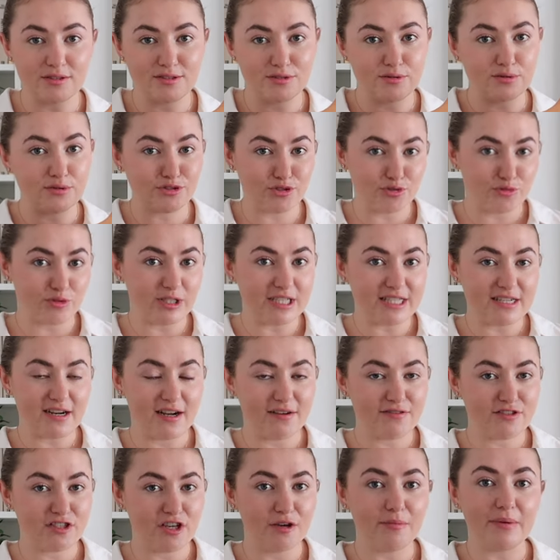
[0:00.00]
So there is a reason I
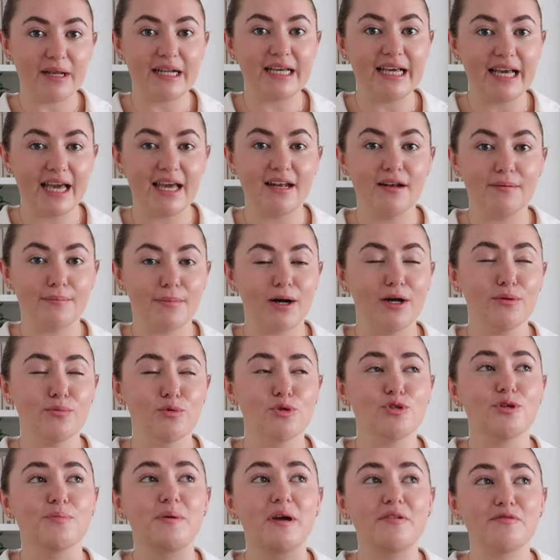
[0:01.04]
have so many in my wardrobe.